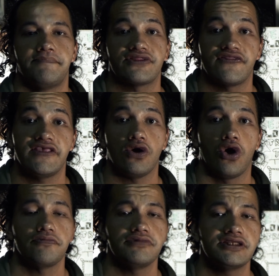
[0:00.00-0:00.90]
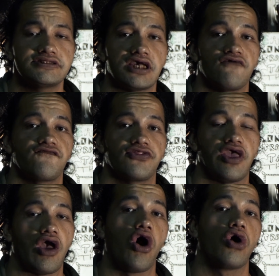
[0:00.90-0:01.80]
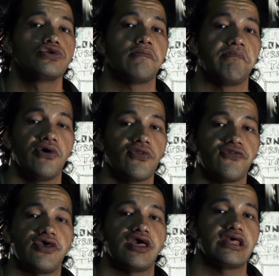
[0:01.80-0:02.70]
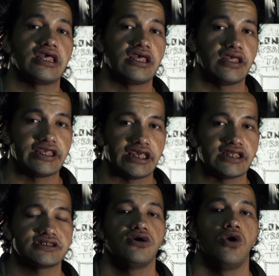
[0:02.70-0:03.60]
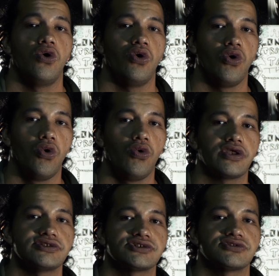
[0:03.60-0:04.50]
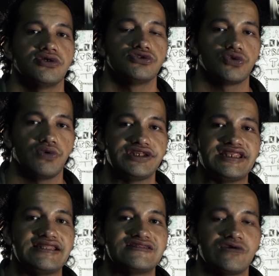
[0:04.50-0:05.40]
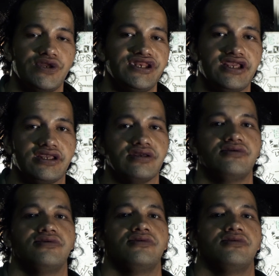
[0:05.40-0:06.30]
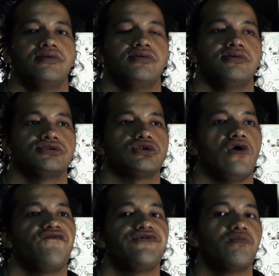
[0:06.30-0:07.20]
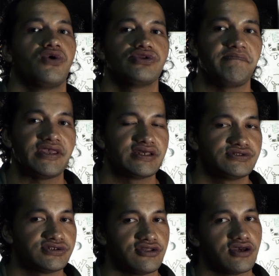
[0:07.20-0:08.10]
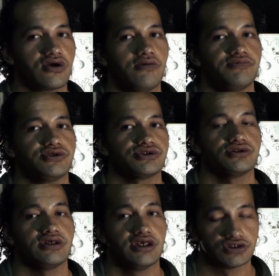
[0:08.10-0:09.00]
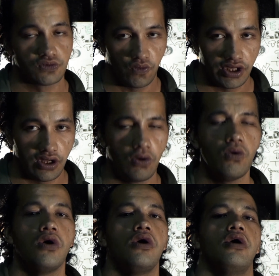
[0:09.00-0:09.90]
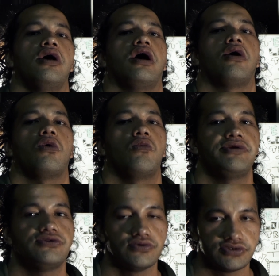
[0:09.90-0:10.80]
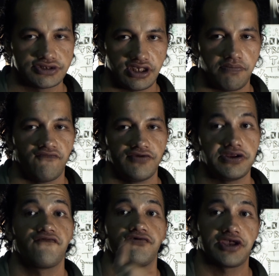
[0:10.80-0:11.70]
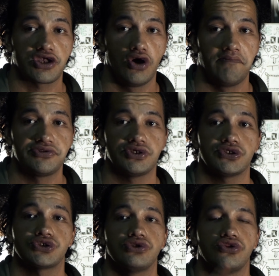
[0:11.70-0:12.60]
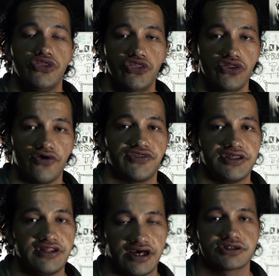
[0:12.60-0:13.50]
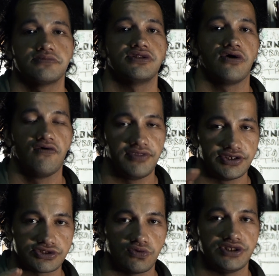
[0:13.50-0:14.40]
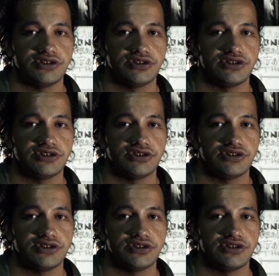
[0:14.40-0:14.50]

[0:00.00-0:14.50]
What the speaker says: But the opening date for that, I'm going to put that at August 2020. So if you want to be into that competition as well, I will be doing a separate video for that competition, not the announcement of this